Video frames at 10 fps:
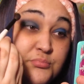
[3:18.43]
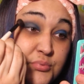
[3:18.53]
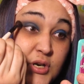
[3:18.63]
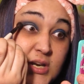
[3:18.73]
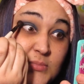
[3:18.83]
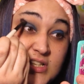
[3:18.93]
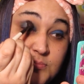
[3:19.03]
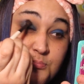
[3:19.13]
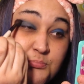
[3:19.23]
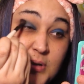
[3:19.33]
pretty much
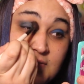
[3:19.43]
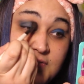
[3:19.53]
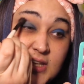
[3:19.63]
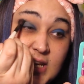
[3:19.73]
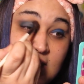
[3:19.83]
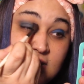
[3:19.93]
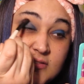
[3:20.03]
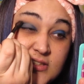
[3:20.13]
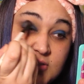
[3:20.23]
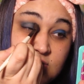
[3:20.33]
buff it
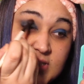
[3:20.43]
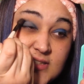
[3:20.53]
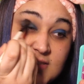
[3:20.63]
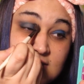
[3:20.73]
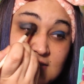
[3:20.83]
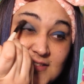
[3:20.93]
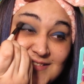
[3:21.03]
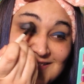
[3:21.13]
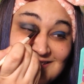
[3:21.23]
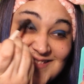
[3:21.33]
out to its
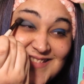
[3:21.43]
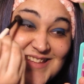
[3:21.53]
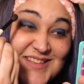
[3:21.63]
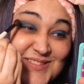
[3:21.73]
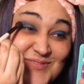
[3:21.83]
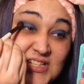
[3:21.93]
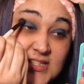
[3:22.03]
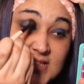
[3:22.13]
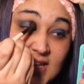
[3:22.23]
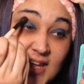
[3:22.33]
as much
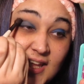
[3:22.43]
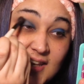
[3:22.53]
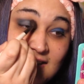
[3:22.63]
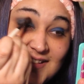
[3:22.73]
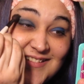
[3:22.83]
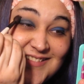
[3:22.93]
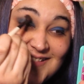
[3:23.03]
as I can.